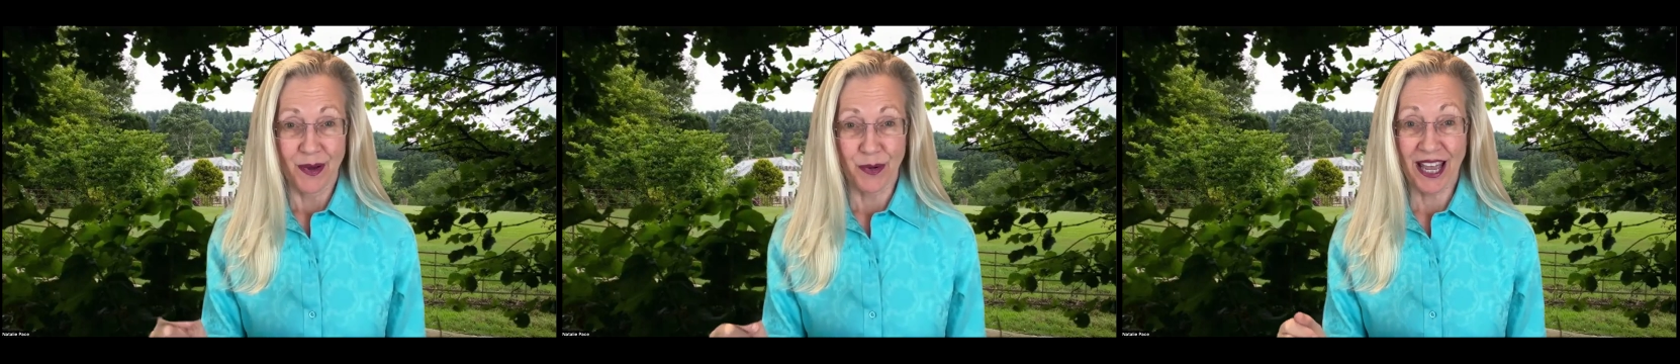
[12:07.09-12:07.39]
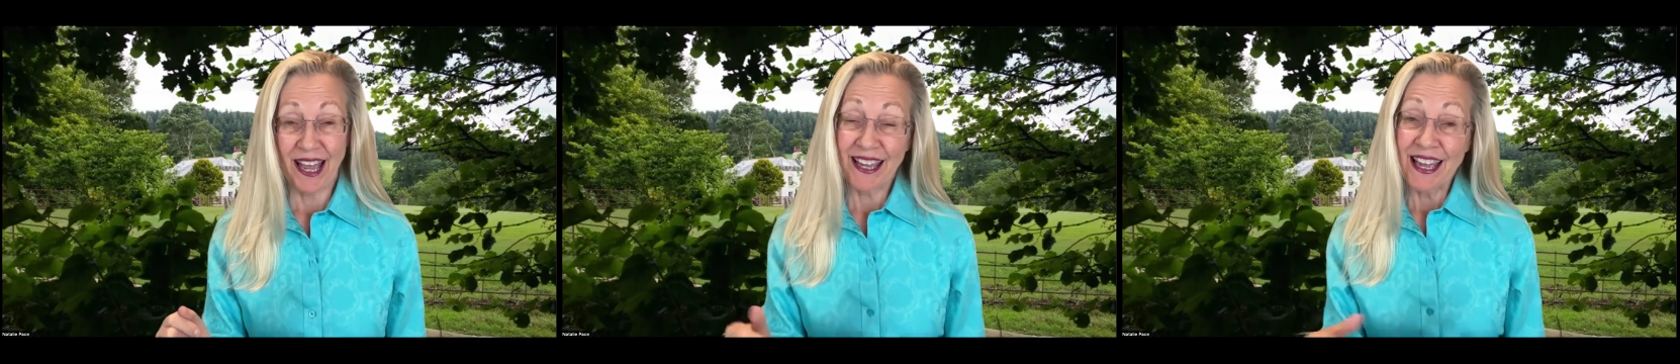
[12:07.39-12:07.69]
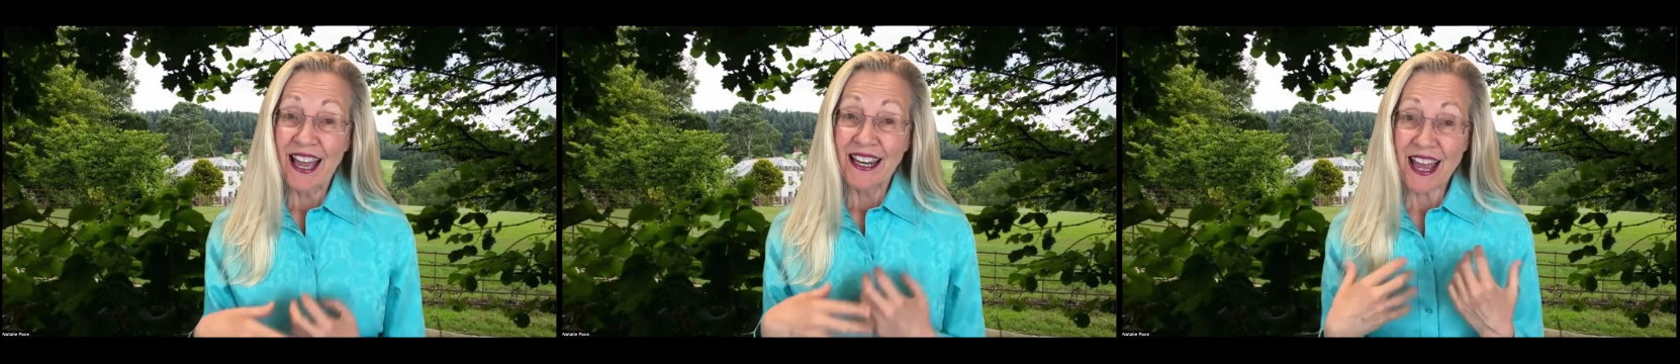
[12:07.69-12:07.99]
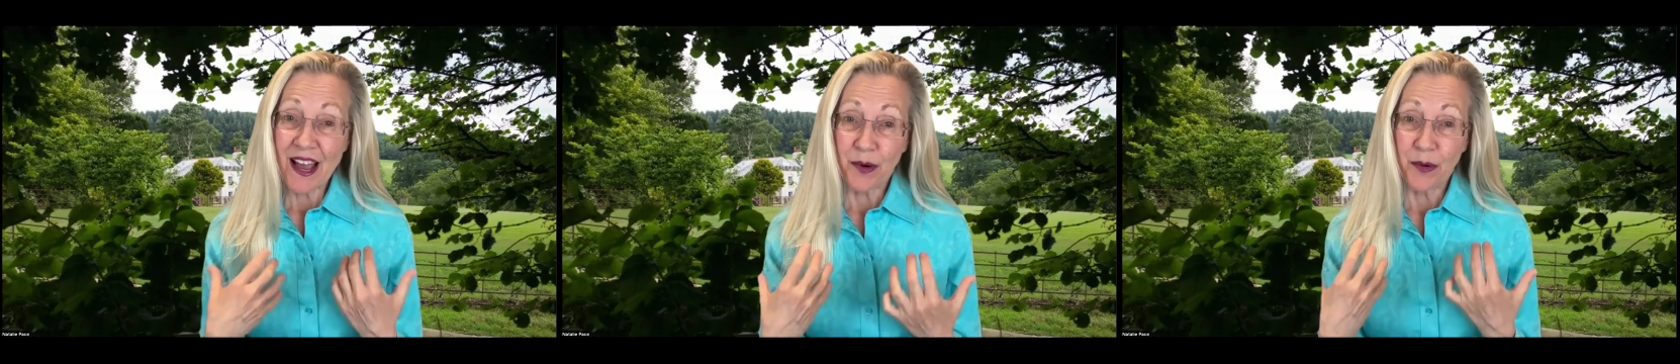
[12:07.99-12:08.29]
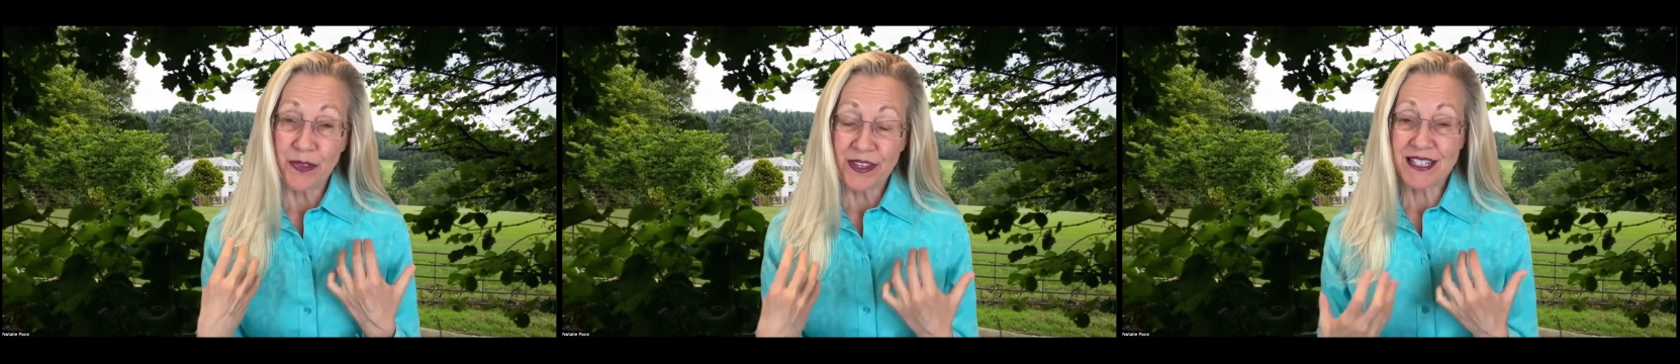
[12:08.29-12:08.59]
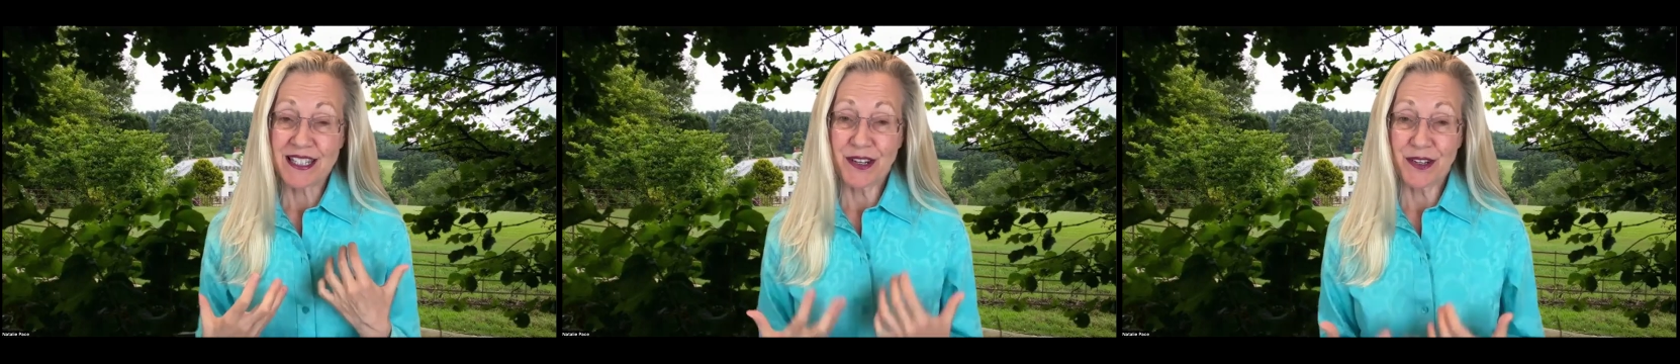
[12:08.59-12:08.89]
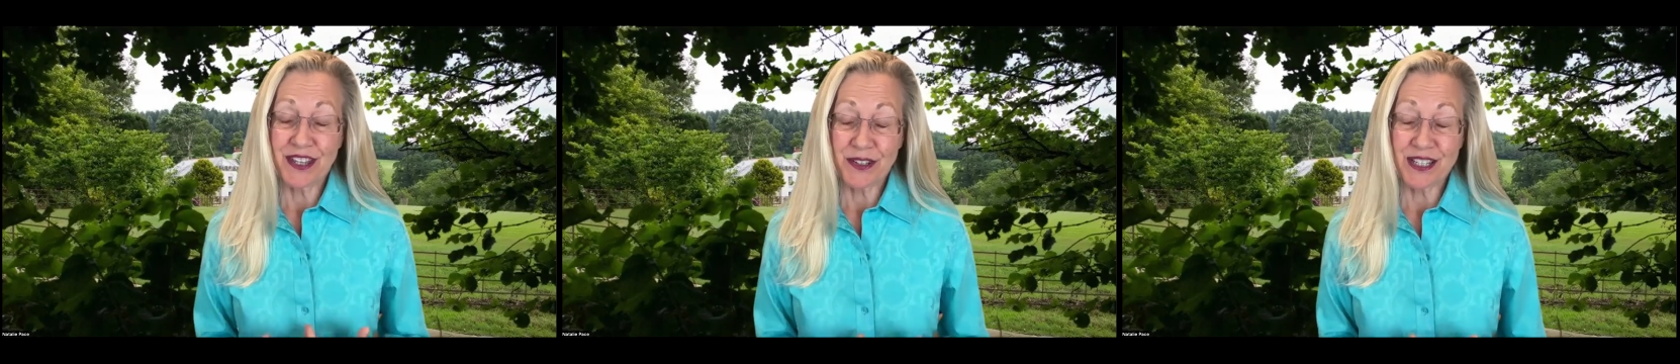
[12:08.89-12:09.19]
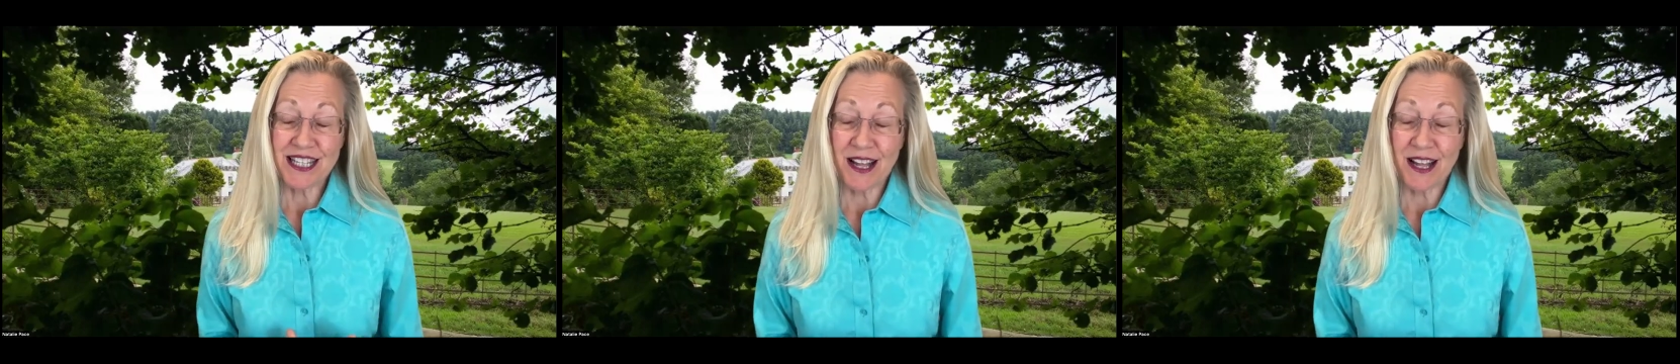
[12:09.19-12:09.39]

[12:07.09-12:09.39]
Okay, now there is